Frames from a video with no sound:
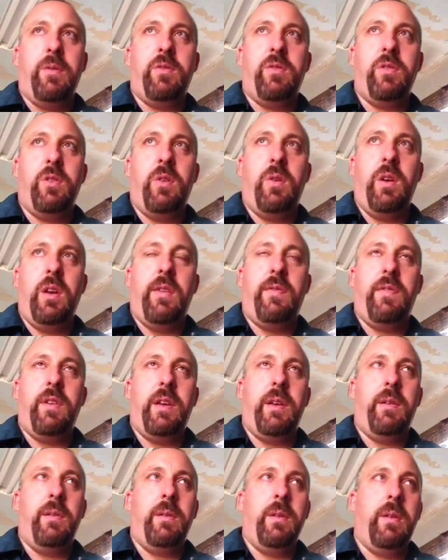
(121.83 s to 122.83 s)
So if
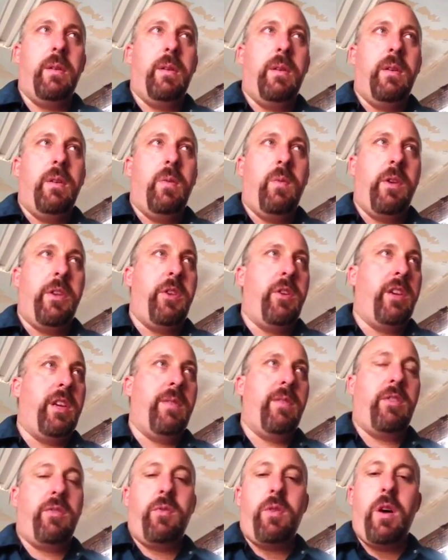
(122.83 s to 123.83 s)
when you
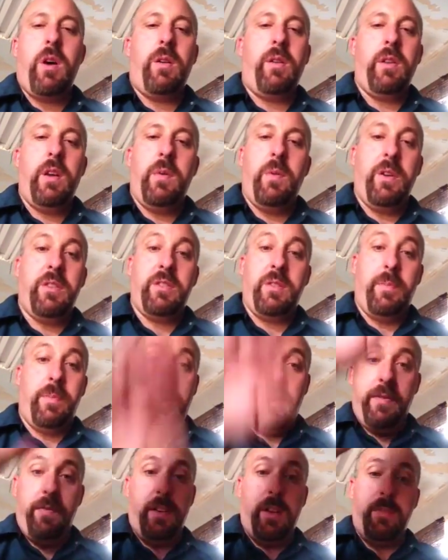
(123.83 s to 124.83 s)
give it throttle, it wants to
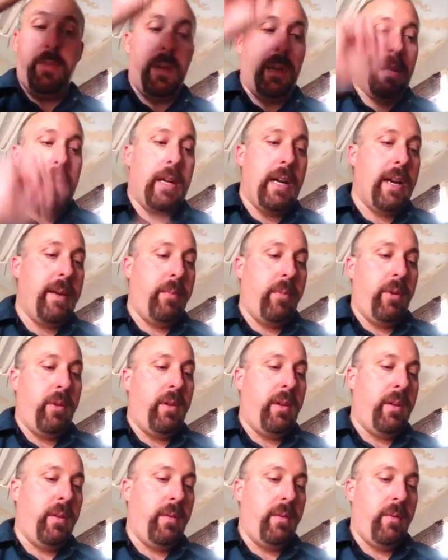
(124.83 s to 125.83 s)
puff up and climb
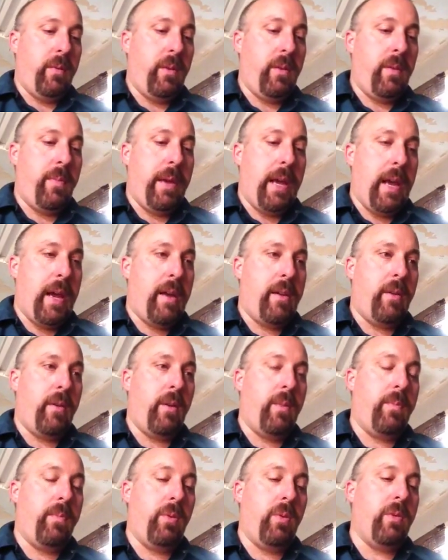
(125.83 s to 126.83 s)
really, really bad,
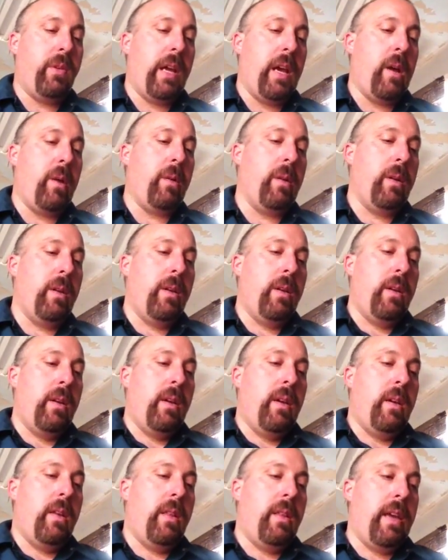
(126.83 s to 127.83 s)
or pull down,
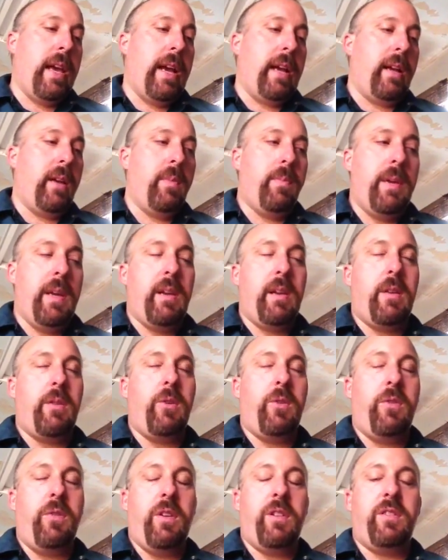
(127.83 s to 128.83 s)
that could be
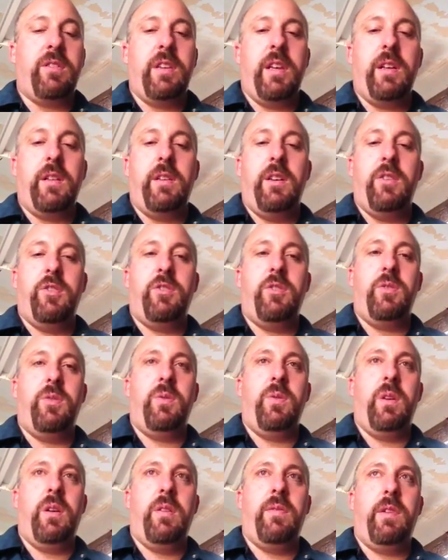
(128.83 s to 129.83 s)
another thrust angle
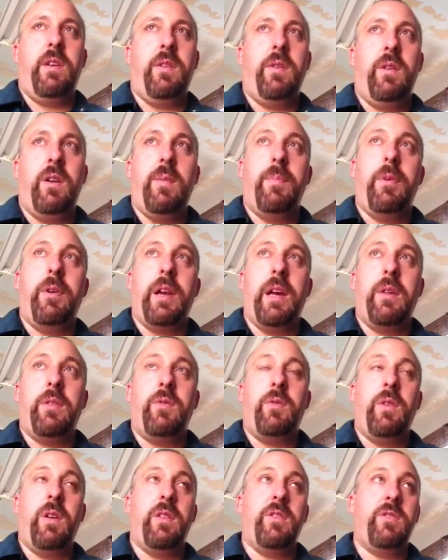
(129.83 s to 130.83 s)
issue of either up or down
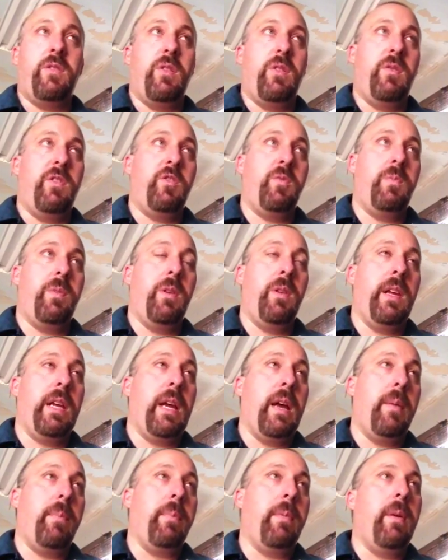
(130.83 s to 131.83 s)
thrust. So if it's pulling
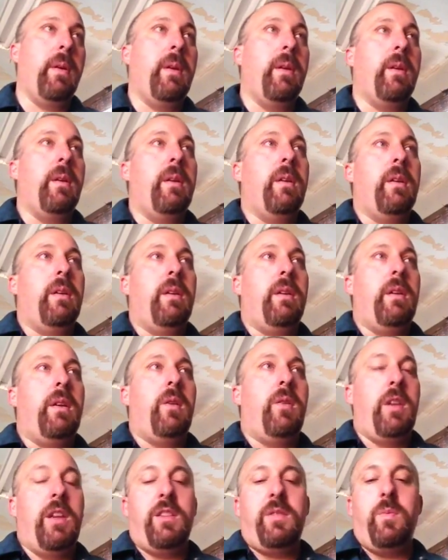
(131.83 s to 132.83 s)
up,
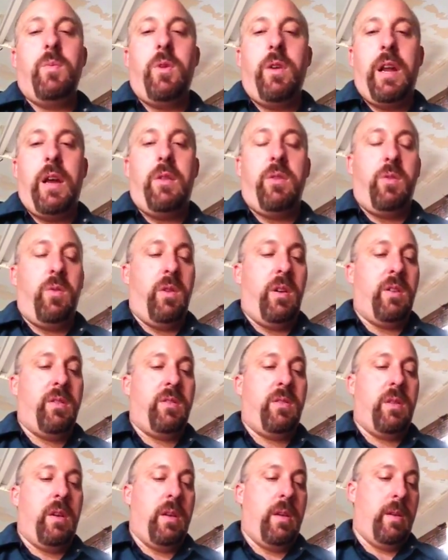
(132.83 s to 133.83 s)
you need some more down
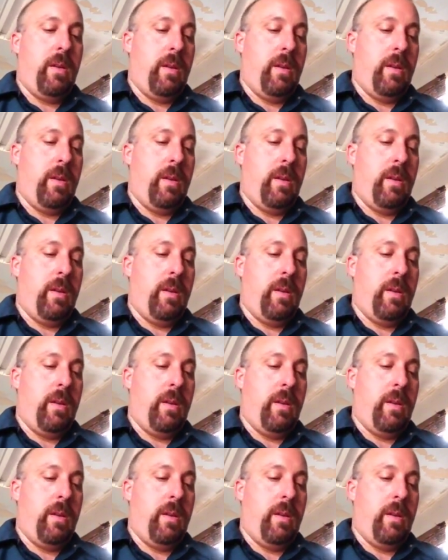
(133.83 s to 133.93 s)
thrust.